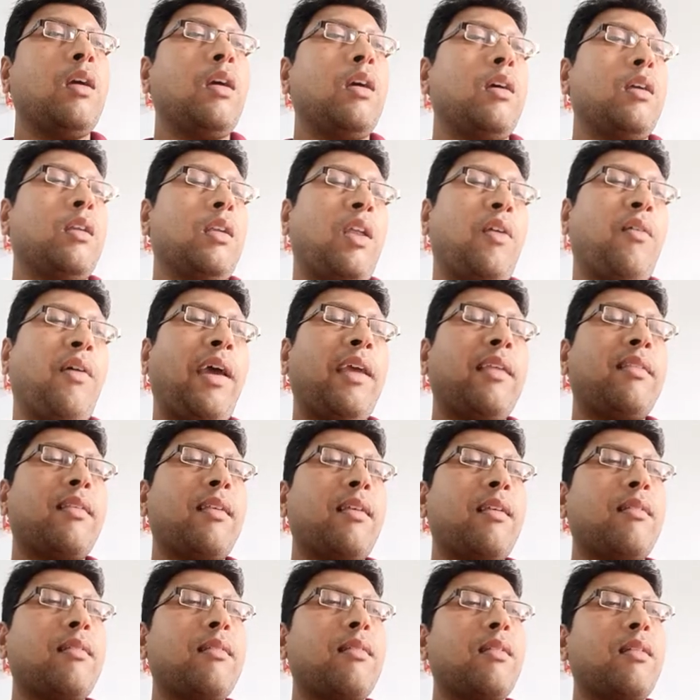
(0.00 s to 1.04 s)

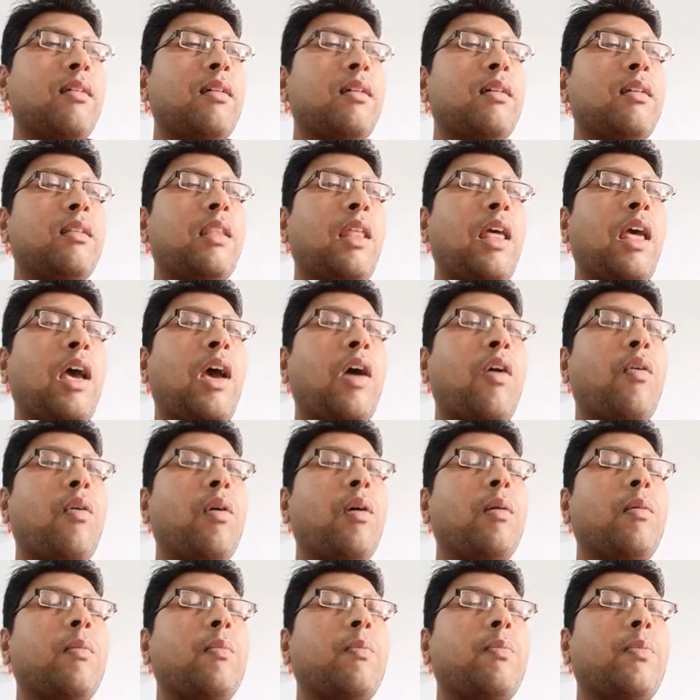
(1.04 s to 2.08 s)
devices. They have
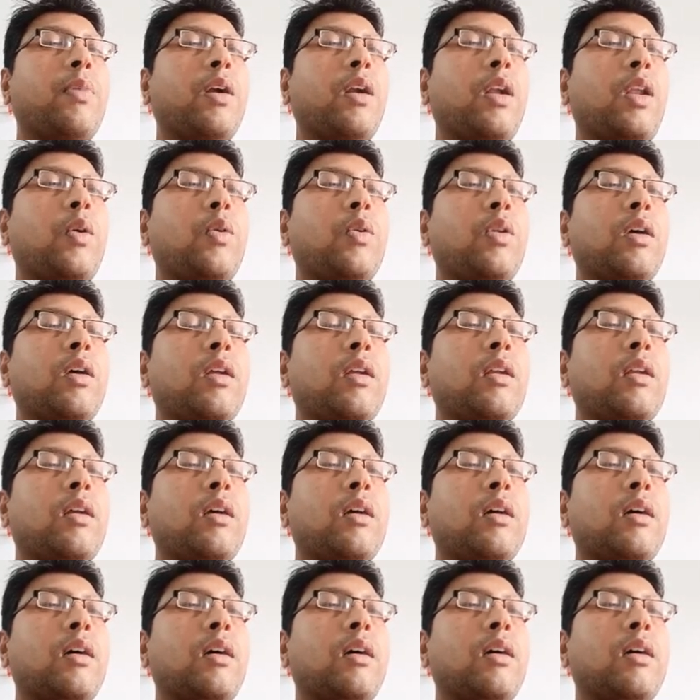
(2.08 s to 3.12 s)
a
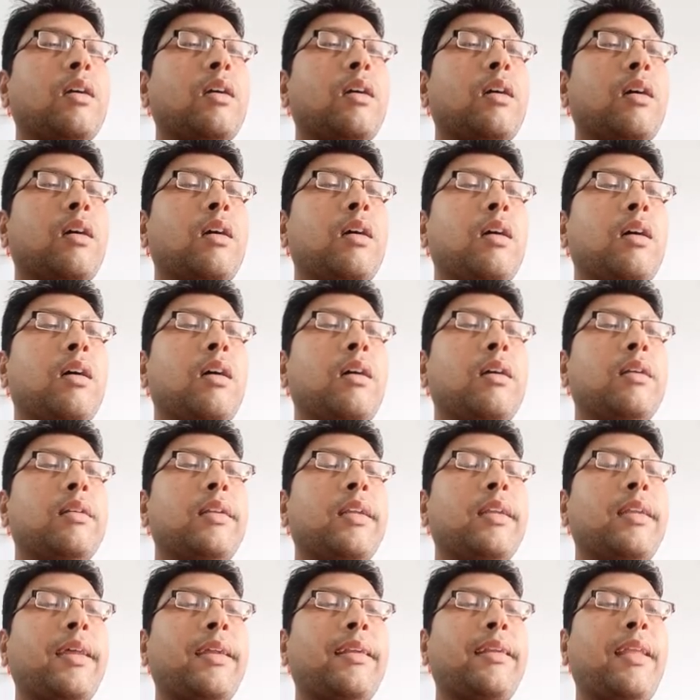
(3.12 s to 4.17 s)
particular
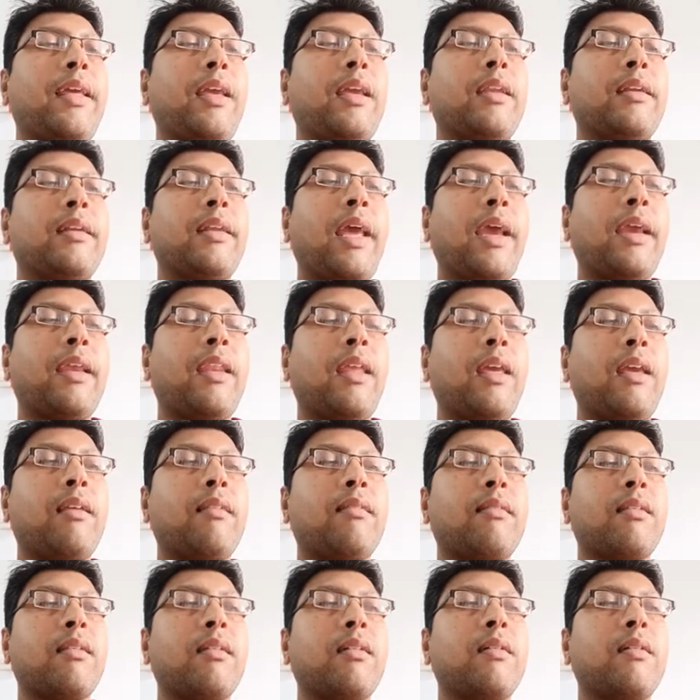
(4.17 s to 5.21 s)
detecting techniques.